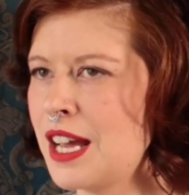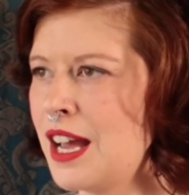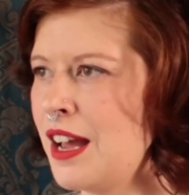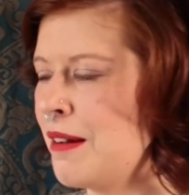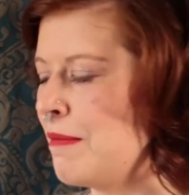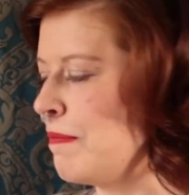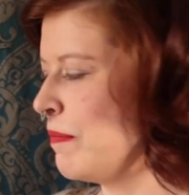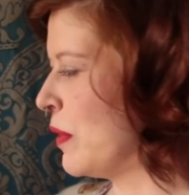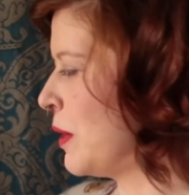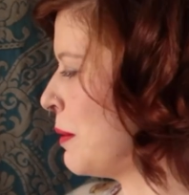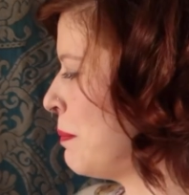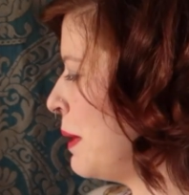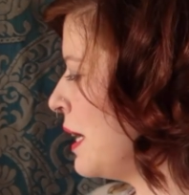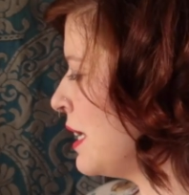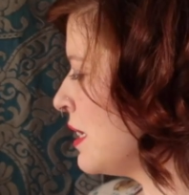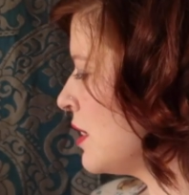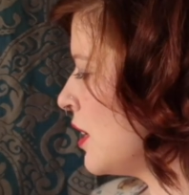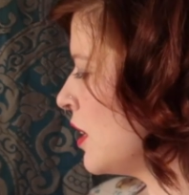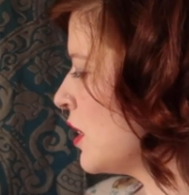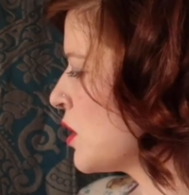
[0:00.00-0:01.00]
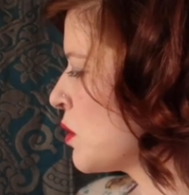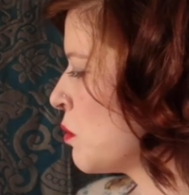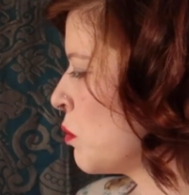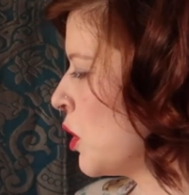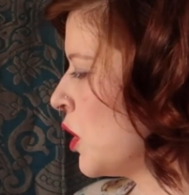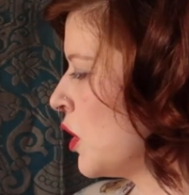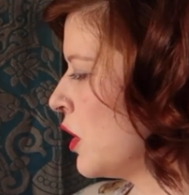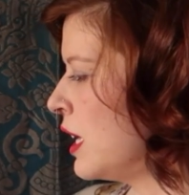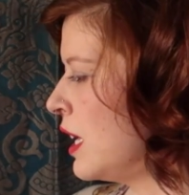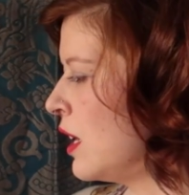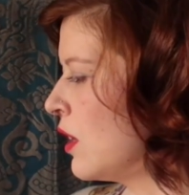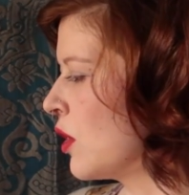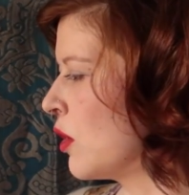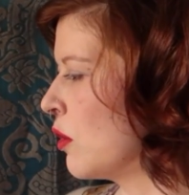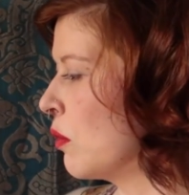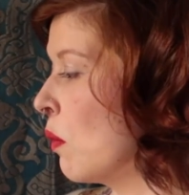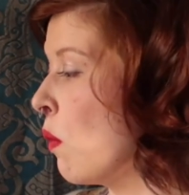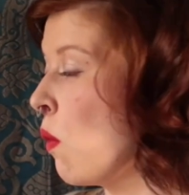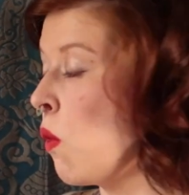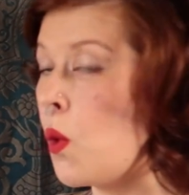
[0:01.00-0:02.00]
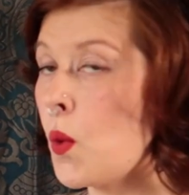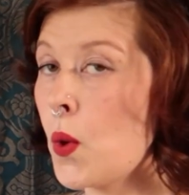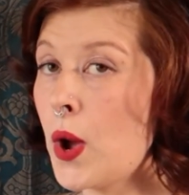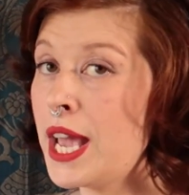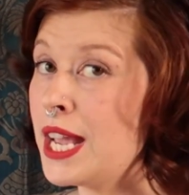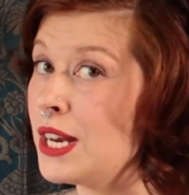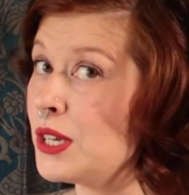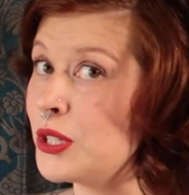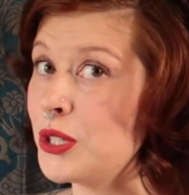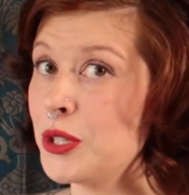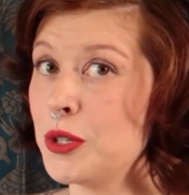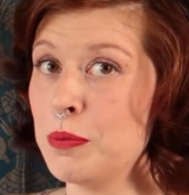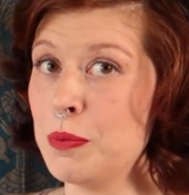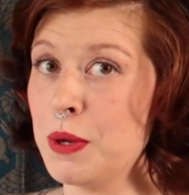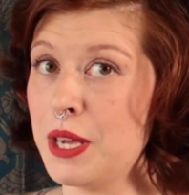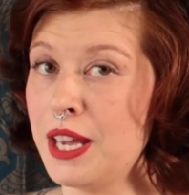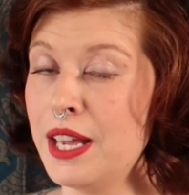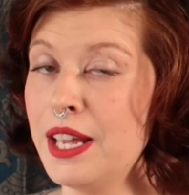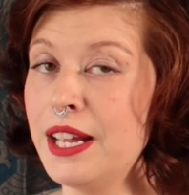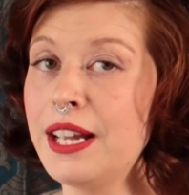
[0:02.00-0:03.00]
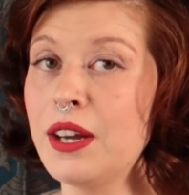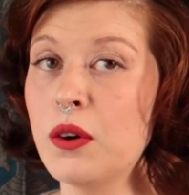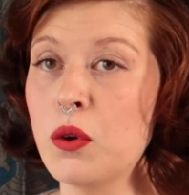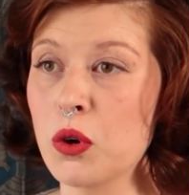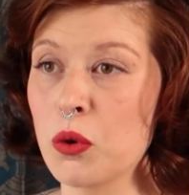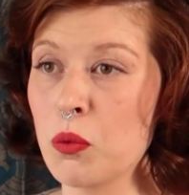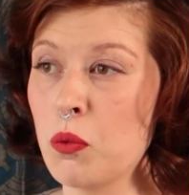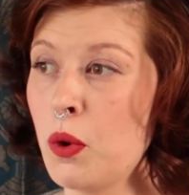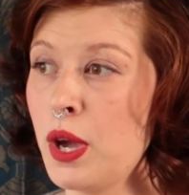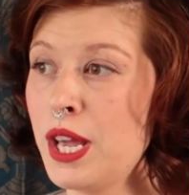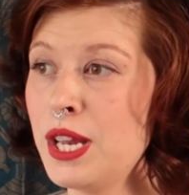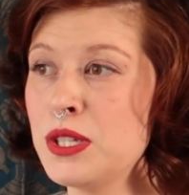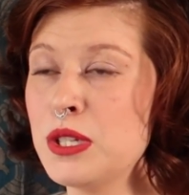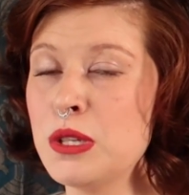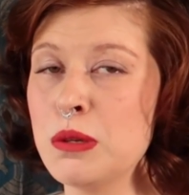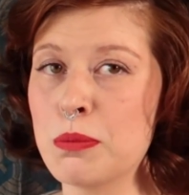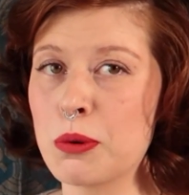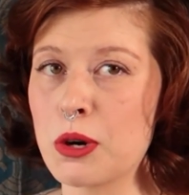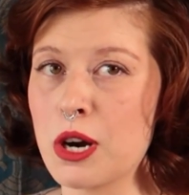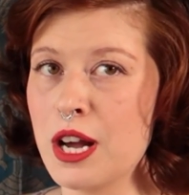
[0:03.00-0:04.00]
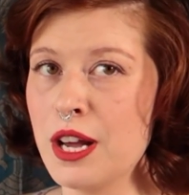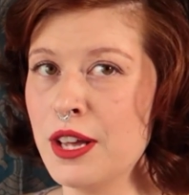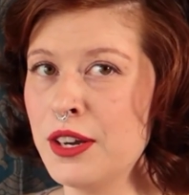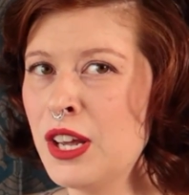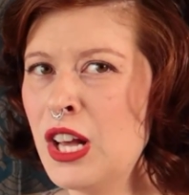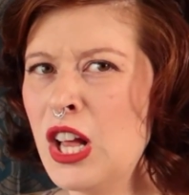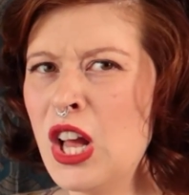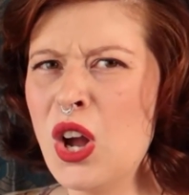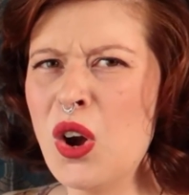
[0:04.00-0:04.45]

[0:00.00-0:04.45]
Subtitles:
The bust darts were either way too big or way too broad,